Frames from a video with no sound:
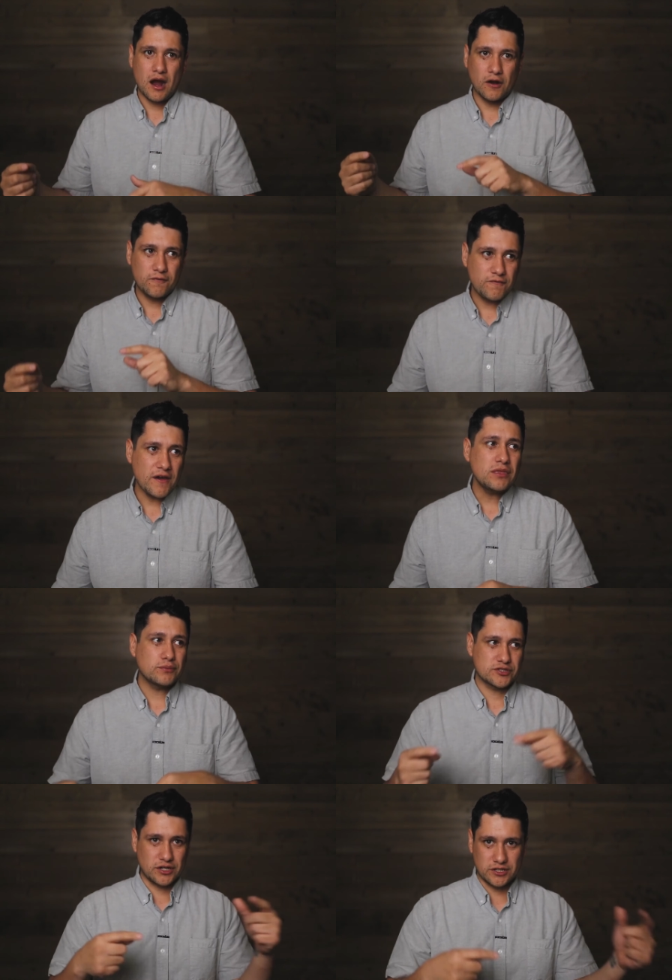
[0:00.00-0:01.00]
Our faith
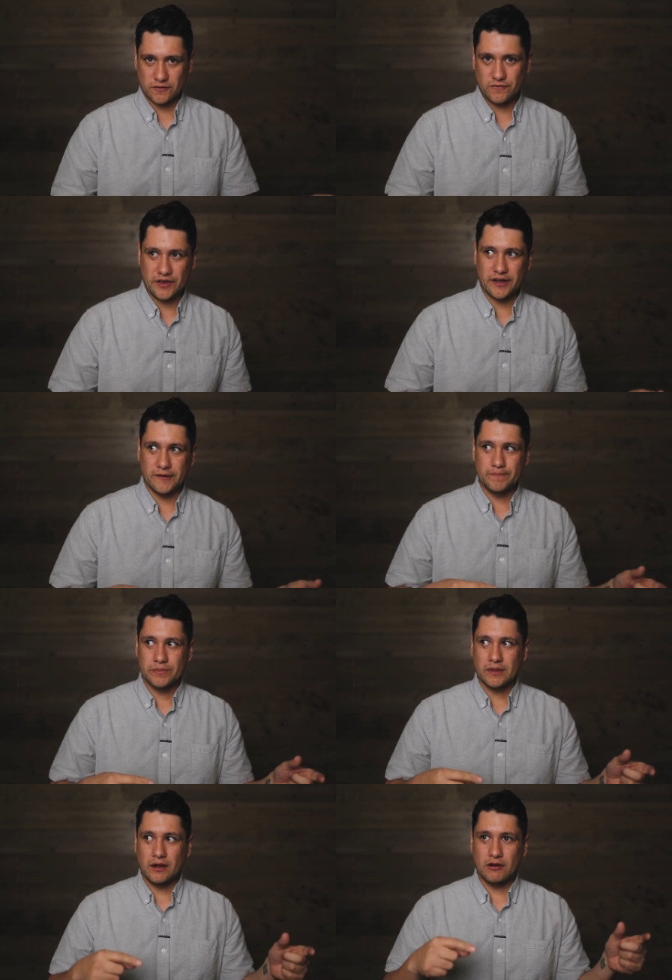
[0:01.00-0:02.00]
will start to fail.
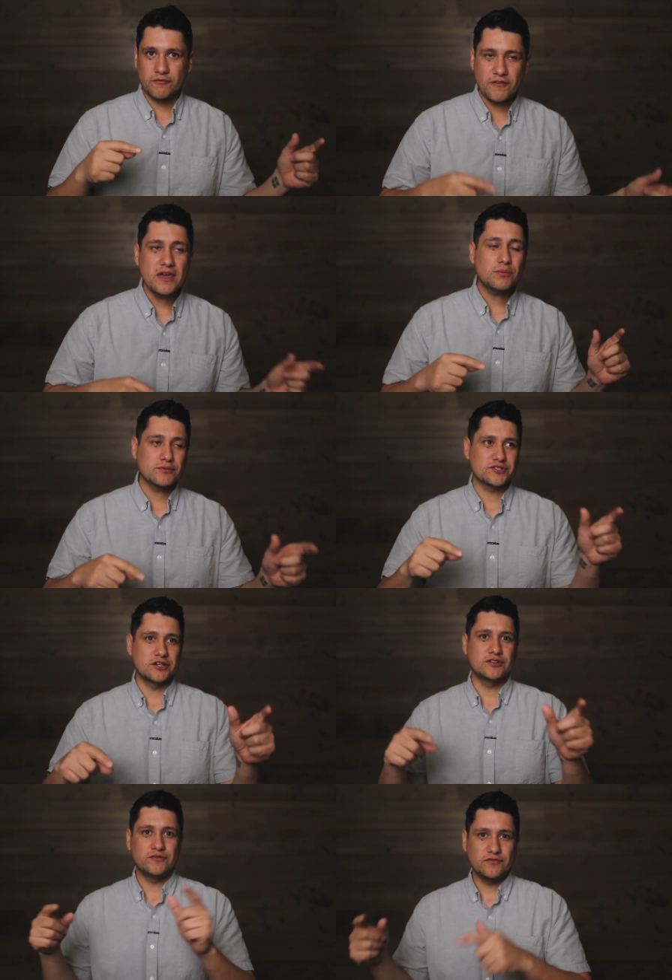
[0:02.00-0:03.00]
Our faith will
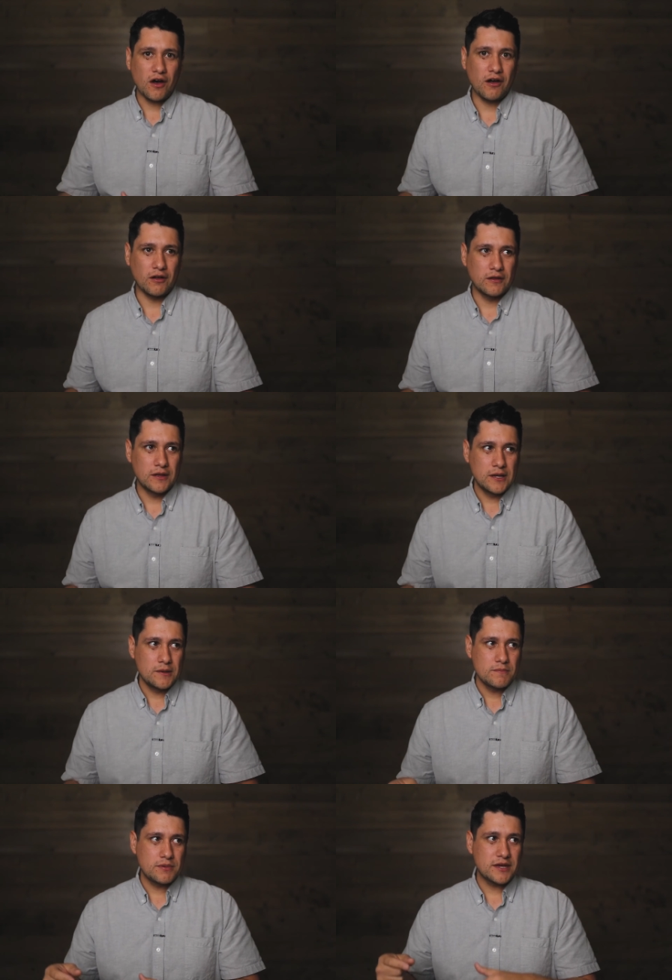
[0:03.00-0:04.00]
start to fall.
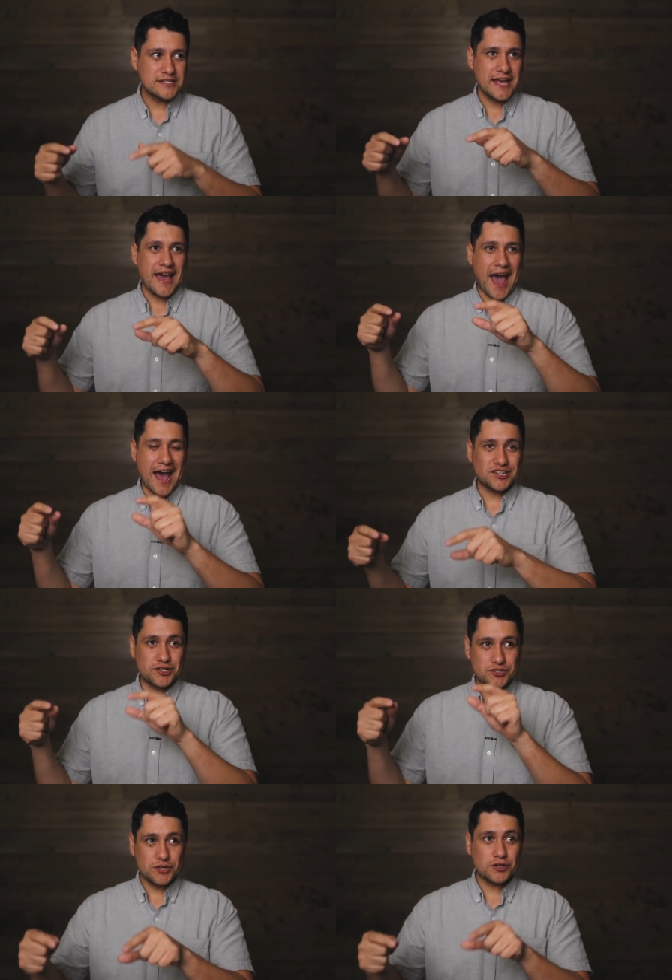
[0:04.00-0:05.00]
Because as our
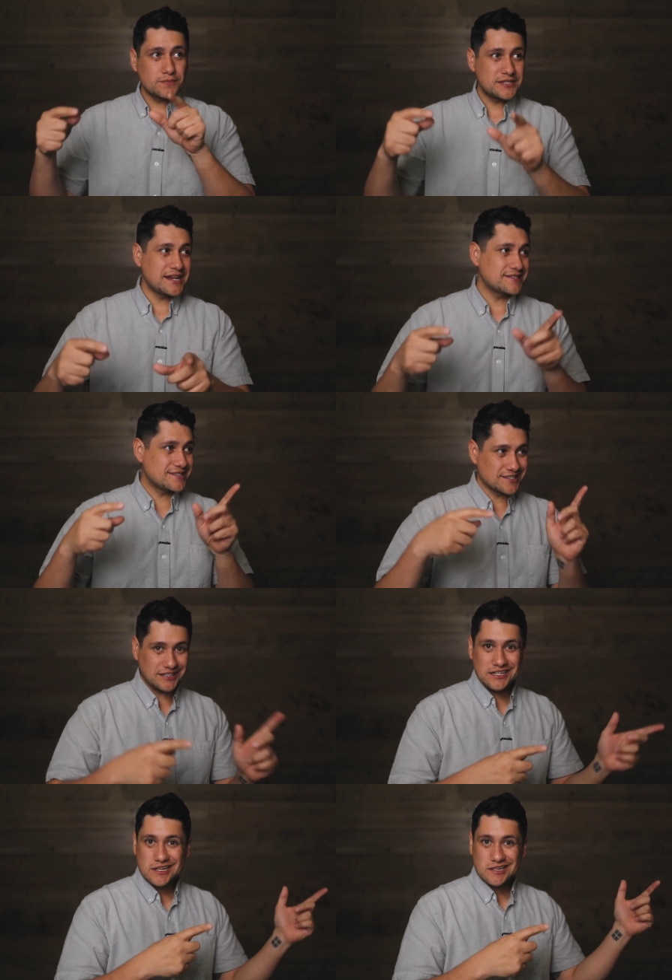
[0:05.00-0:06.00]
circumstances
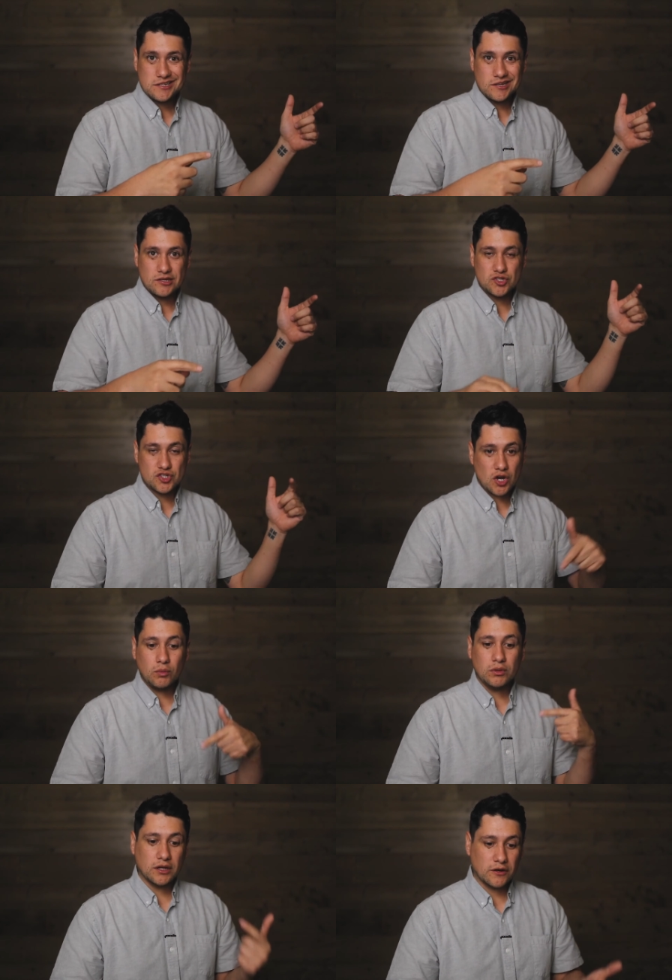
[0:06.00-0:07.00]
lead us, so
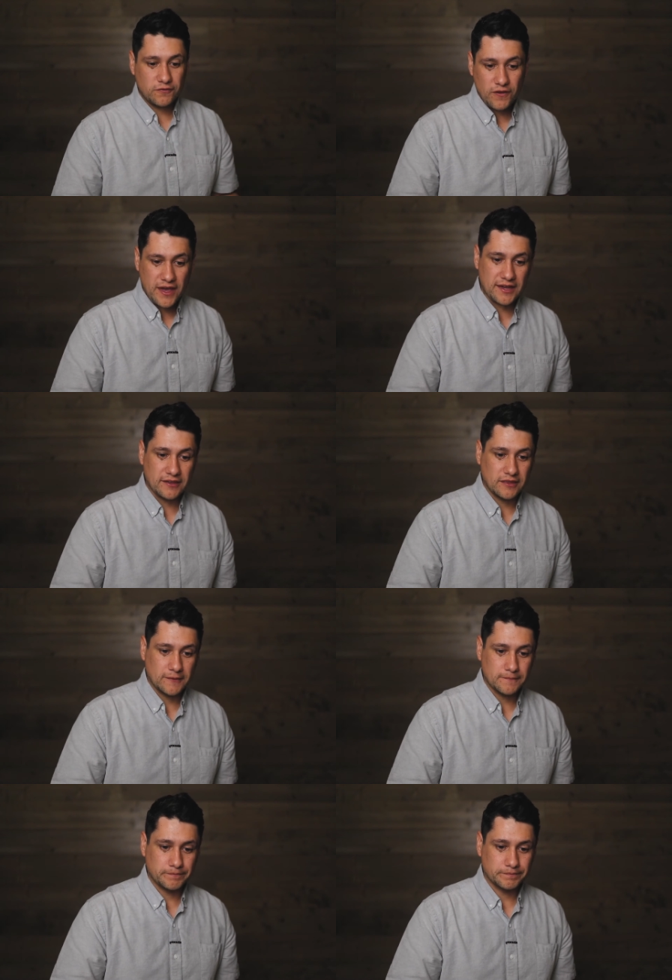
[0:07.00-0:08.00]
will our faith.
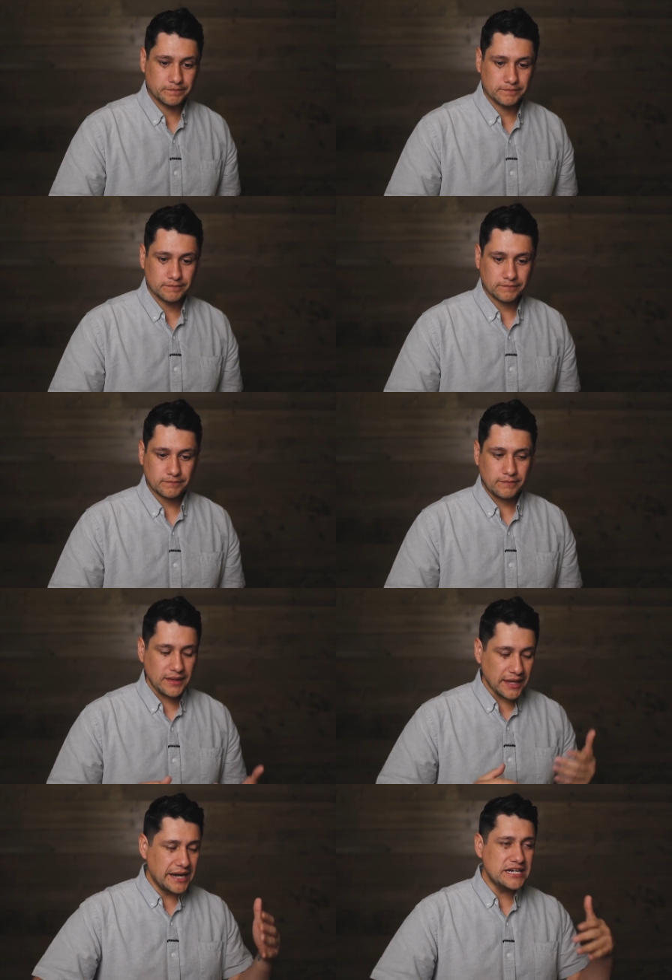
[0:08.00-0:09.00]

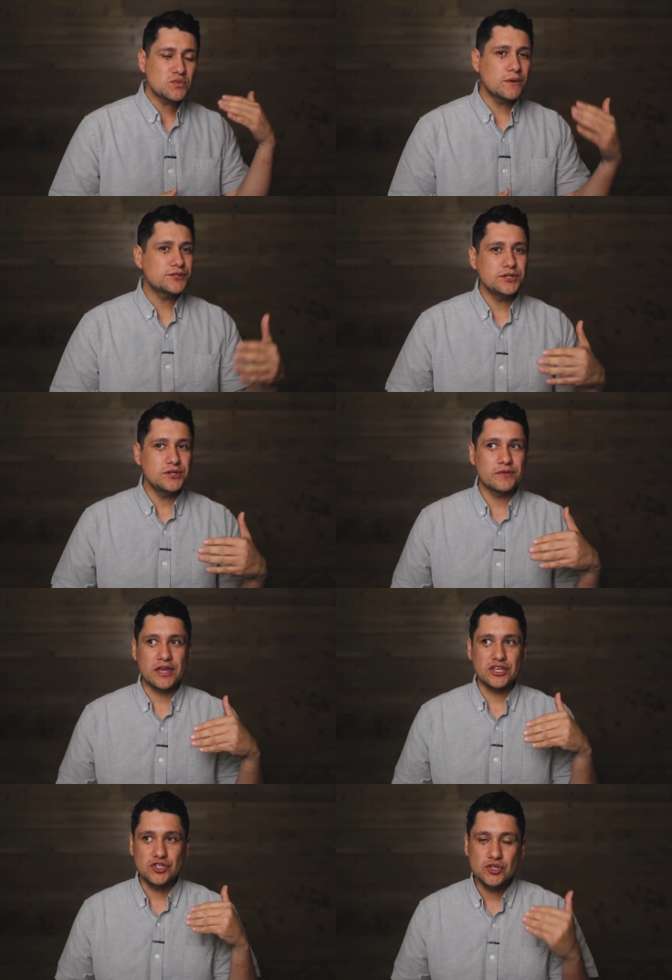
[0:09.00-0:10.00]
And I just want you to know
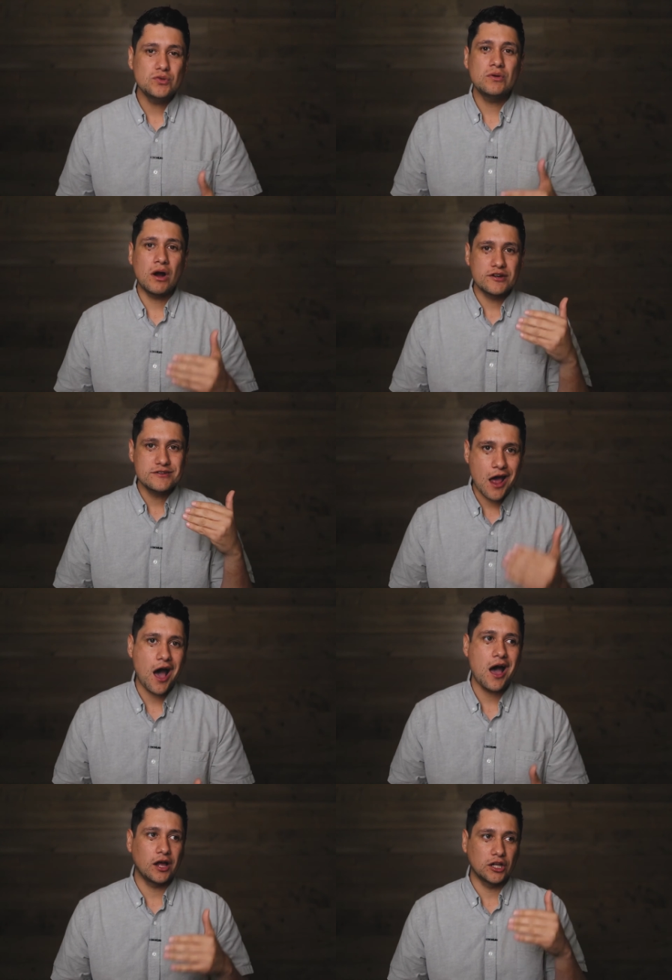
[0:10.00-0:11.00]
that you are
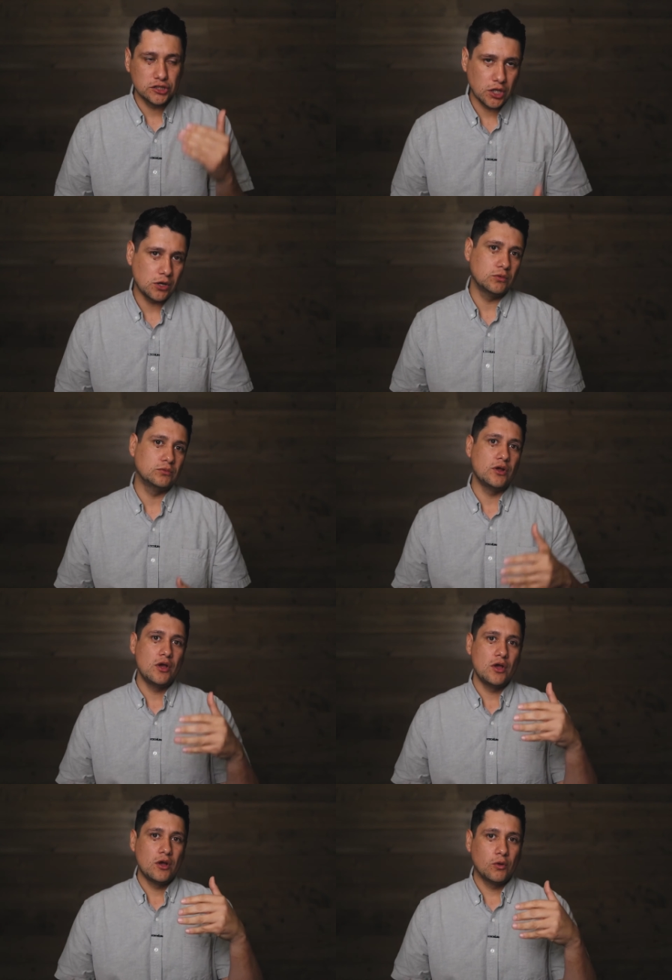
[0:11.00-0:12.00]
not alone
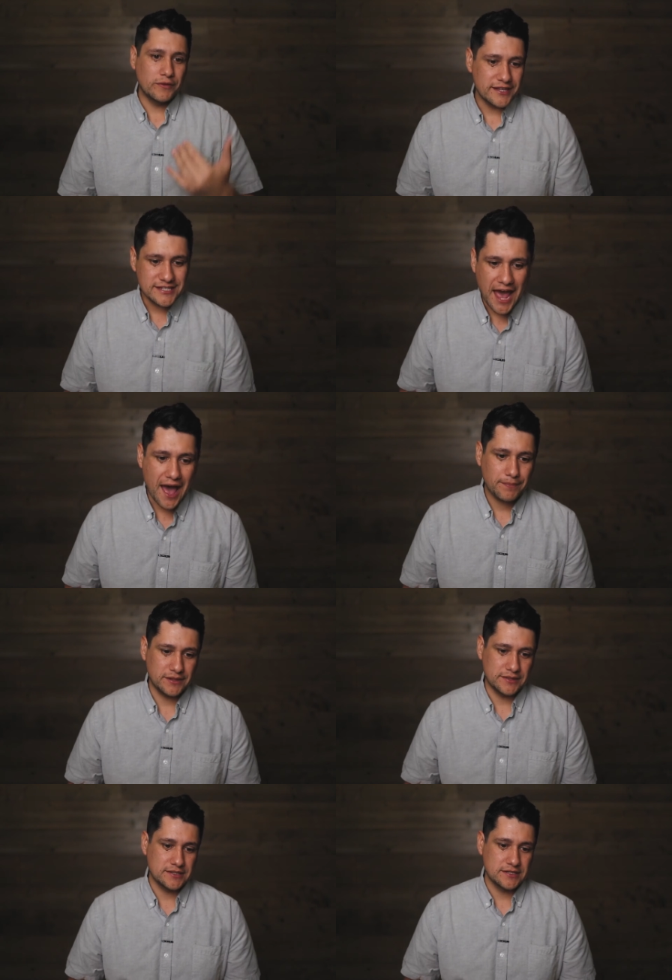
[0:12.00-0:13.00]
when this
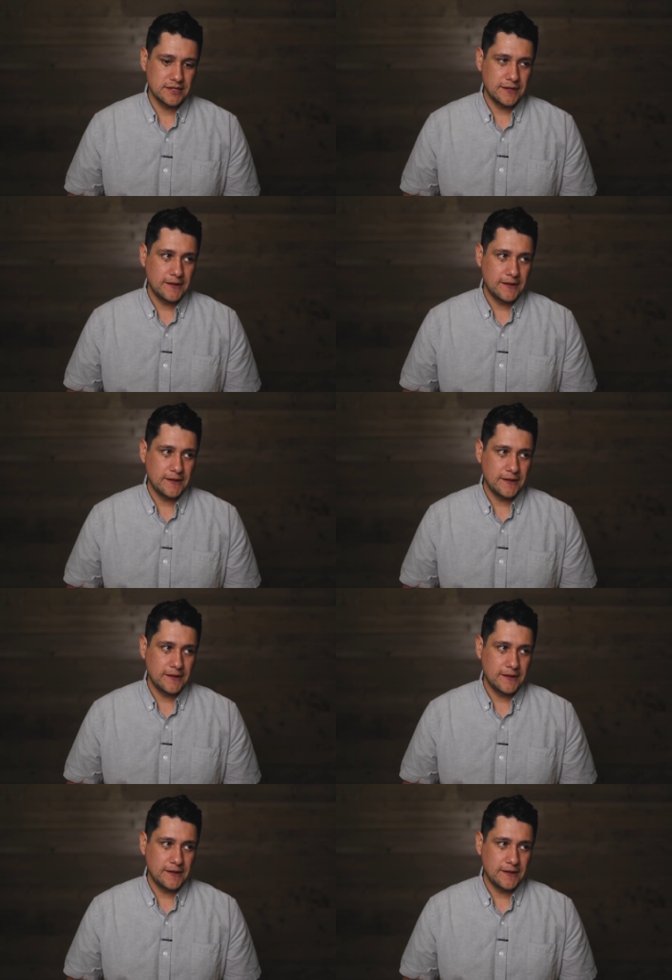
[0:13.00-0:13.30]
happens.